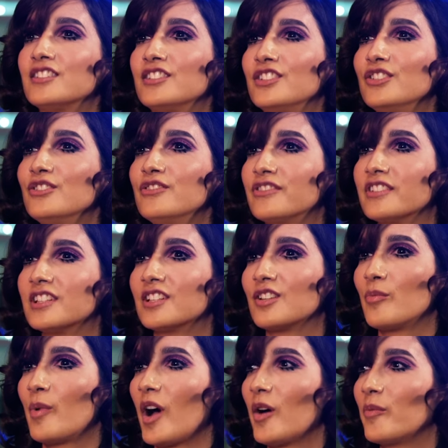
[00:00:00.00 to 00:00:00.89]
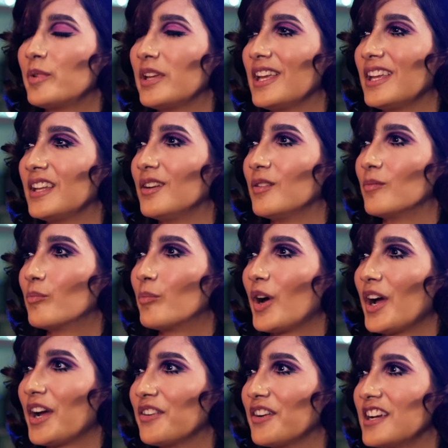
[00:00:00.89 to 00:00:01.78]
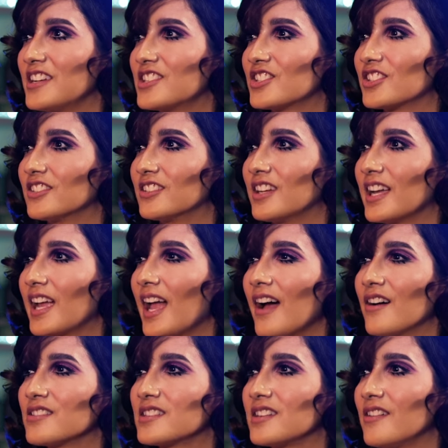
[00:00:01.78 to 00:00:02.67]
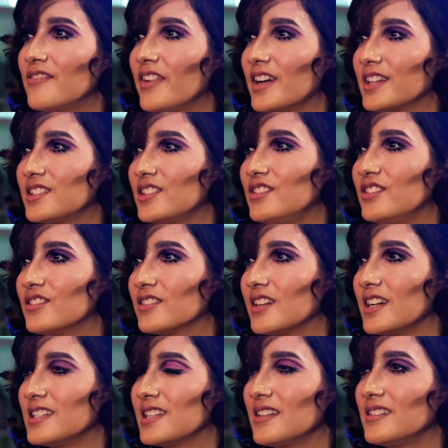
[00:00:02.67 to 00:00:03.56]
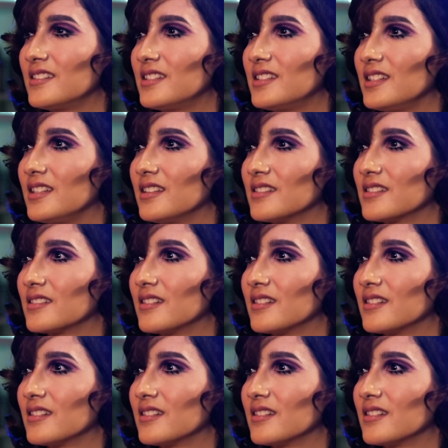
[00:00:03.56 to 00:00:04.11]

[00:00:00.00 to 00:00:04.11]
do you feel about being biracial? Like, how has it affected your identity and